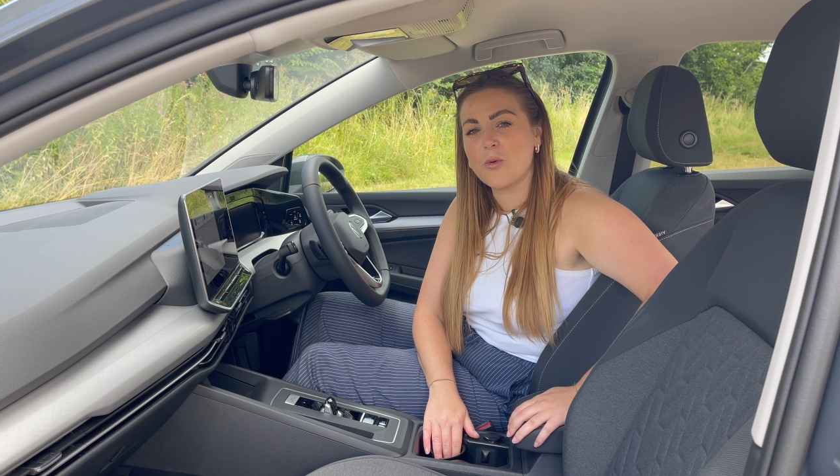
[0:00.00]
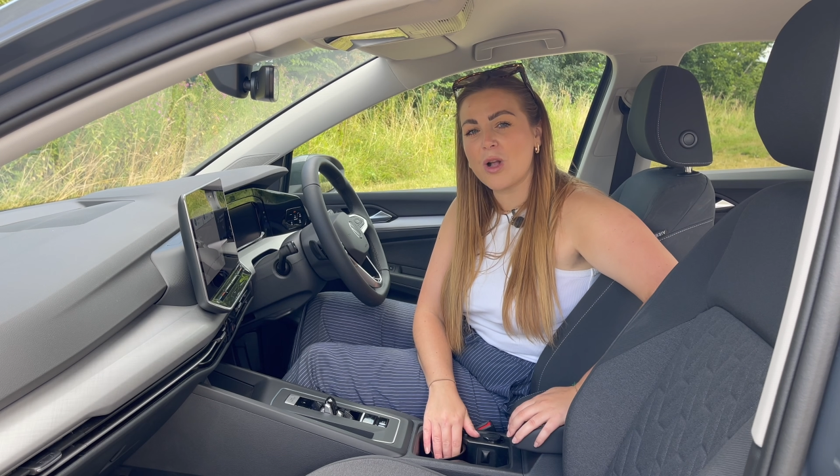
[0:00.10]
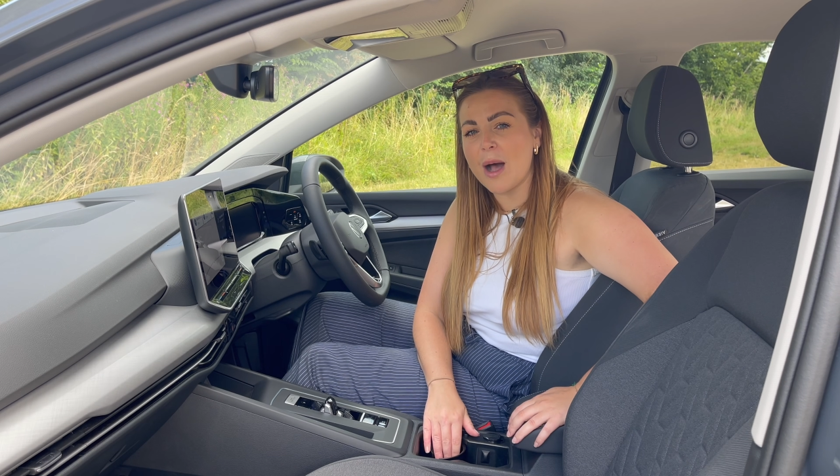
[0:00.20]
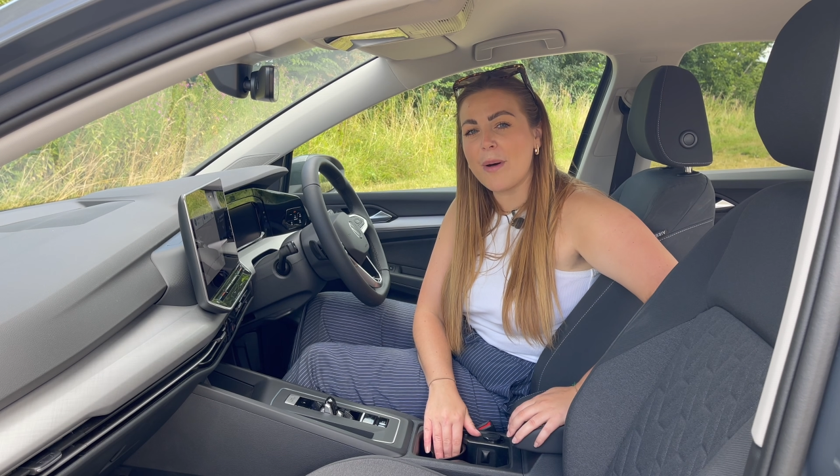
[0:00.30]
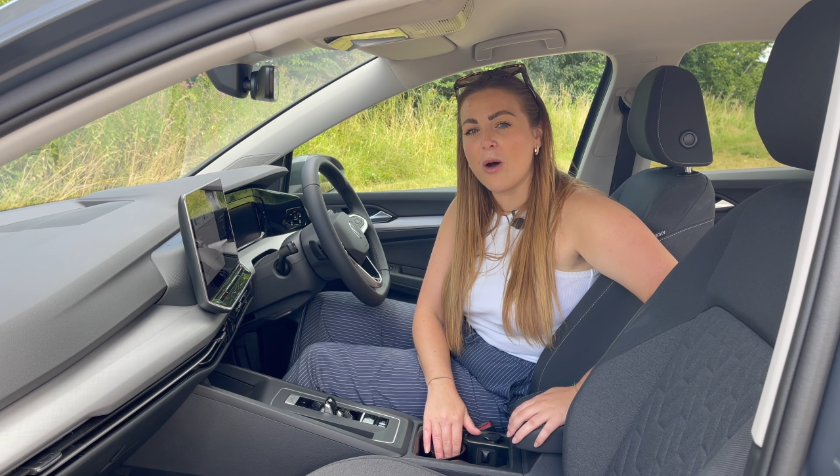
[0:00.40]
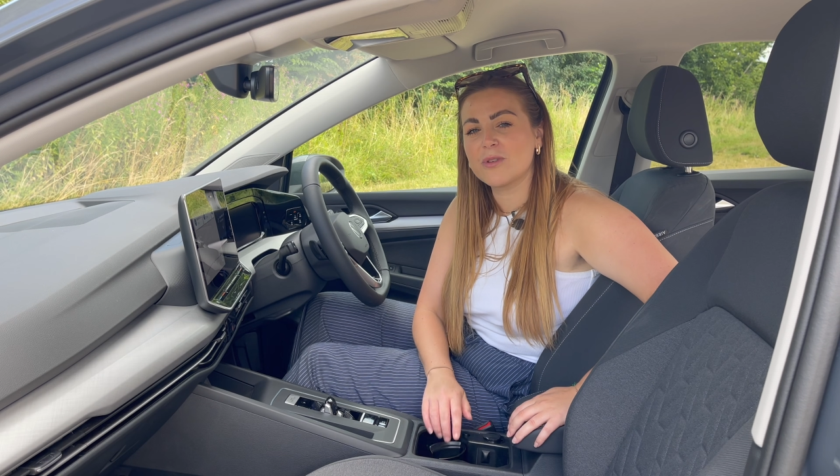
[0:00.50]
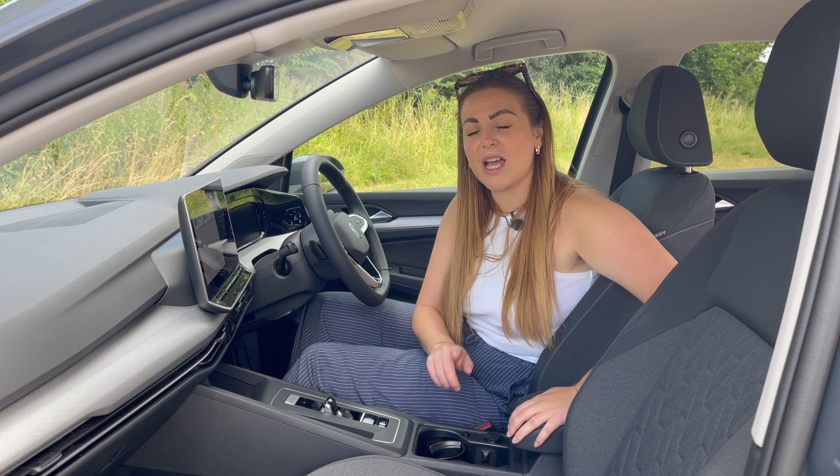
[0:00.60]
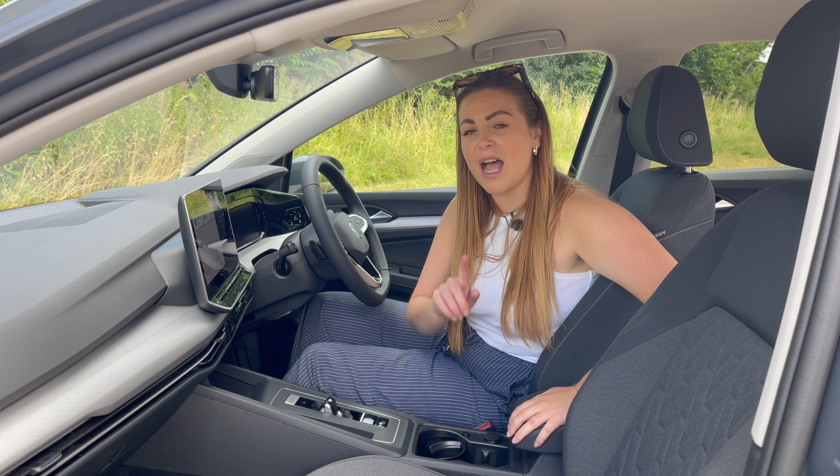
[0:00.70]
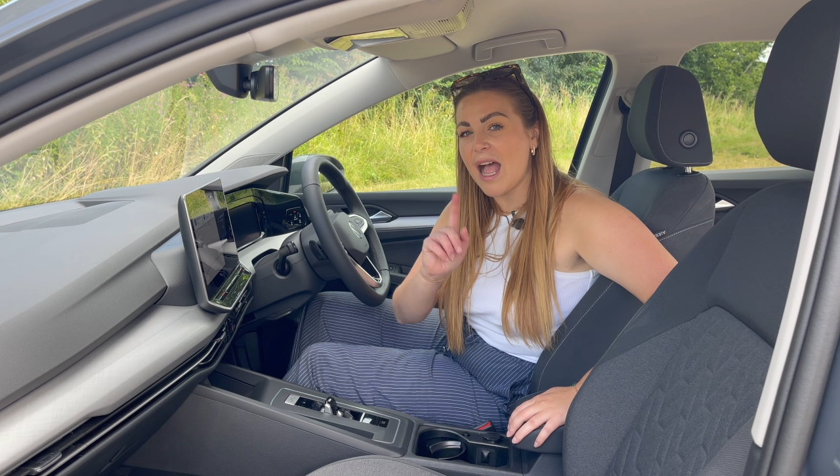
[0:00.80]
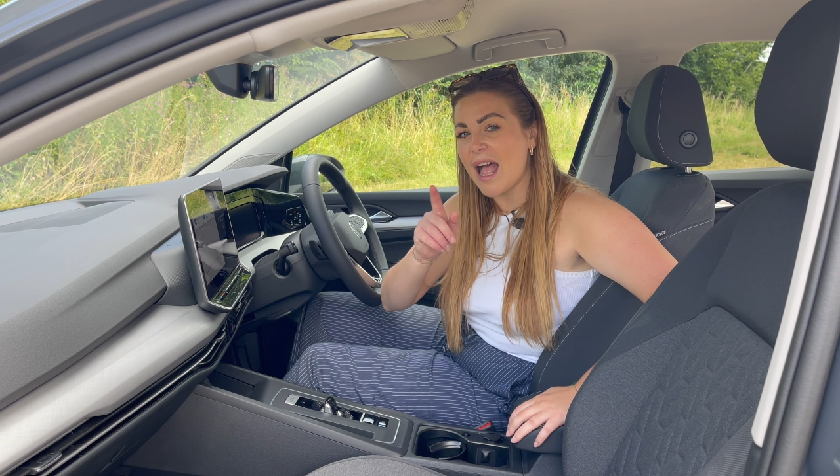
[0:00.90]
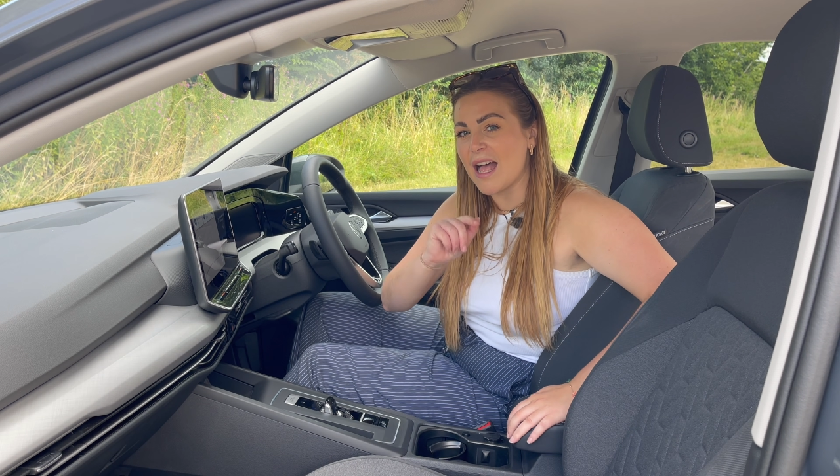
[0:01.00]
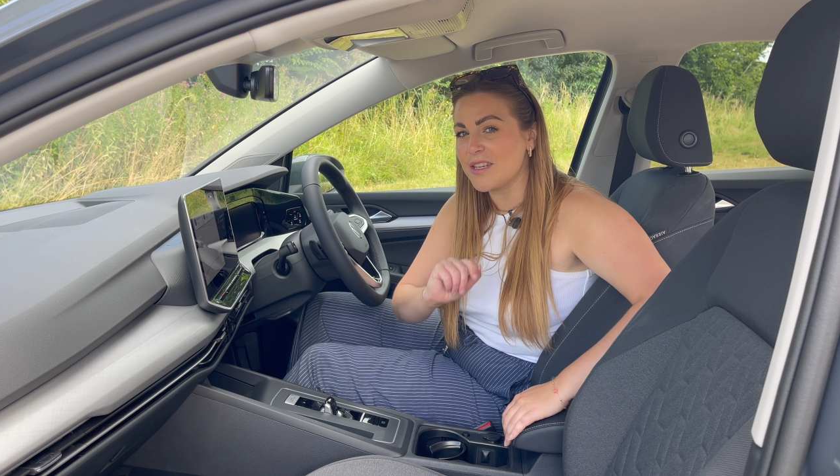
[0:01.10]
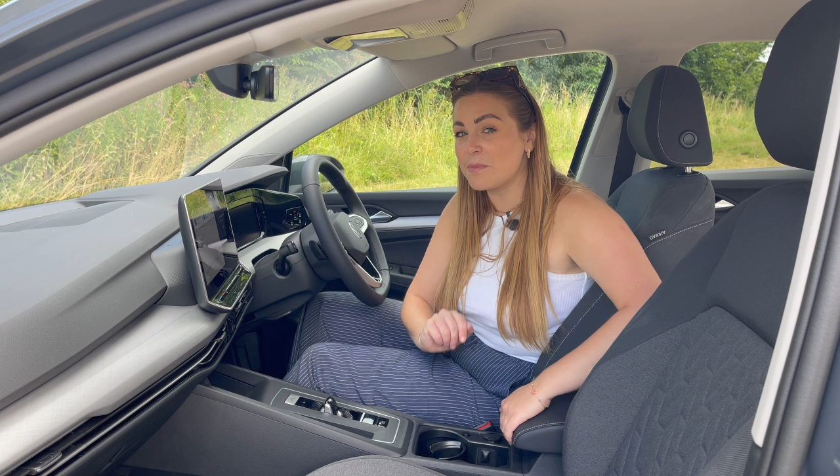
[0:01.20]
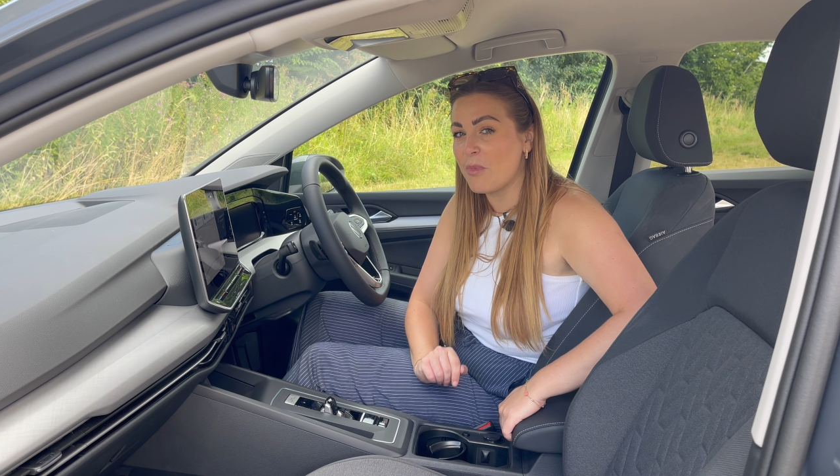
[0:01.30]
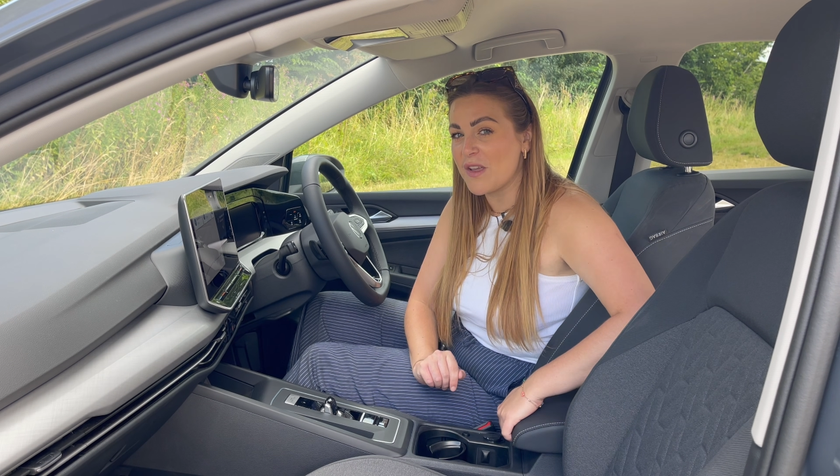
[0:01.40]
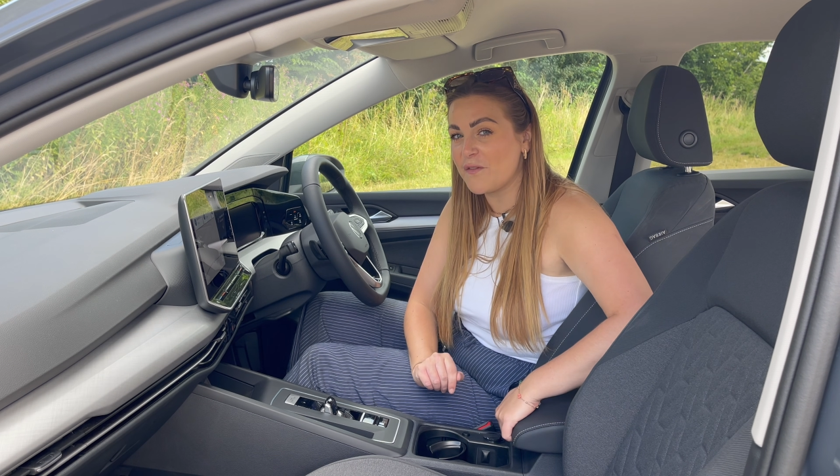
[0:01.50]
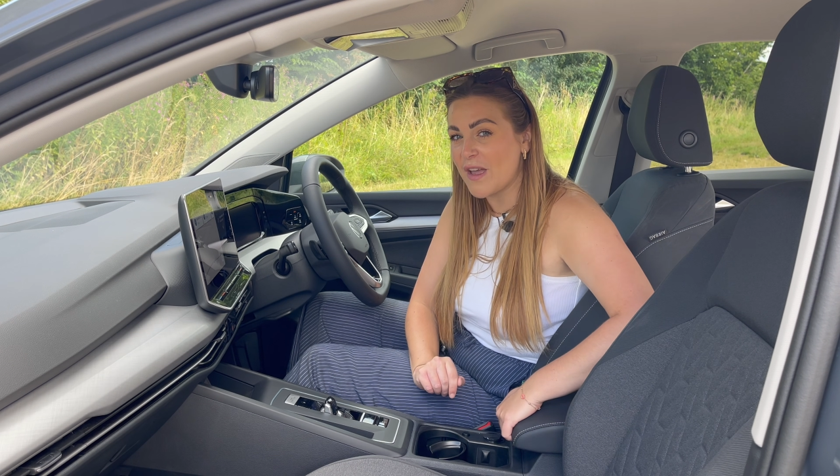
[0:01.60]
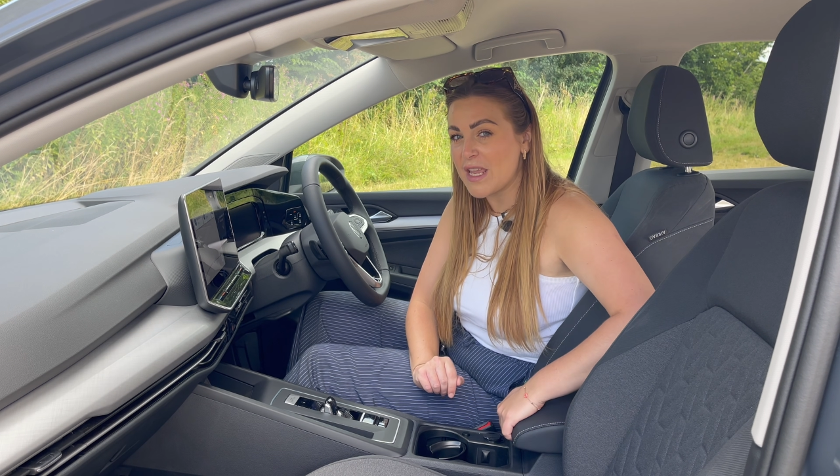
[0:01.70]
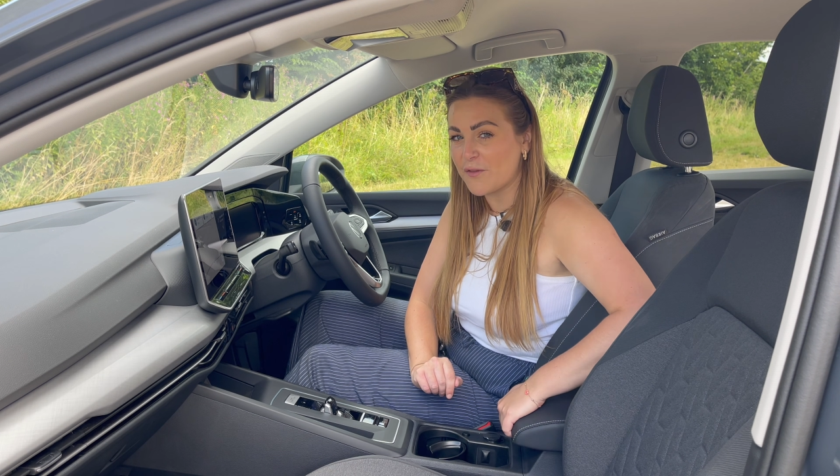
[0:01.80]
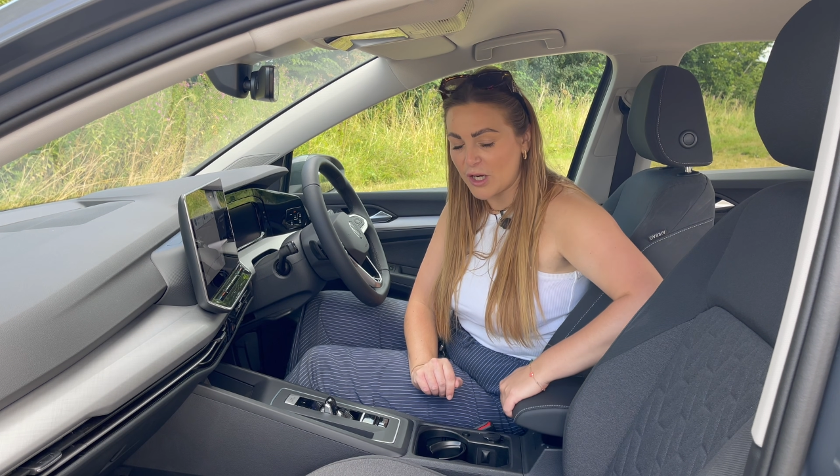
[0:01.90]
cup holder and my
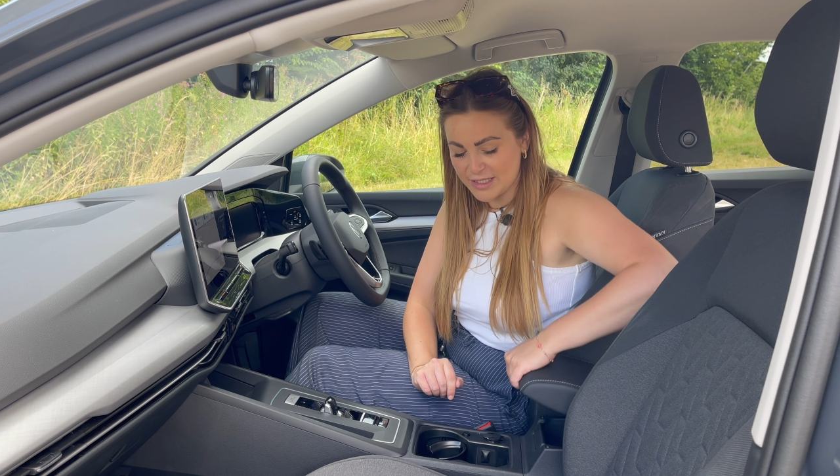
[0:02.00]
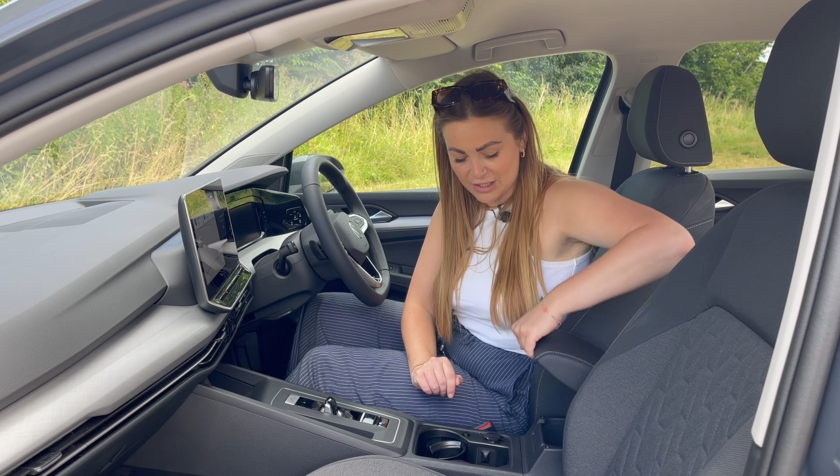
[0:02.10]
favourite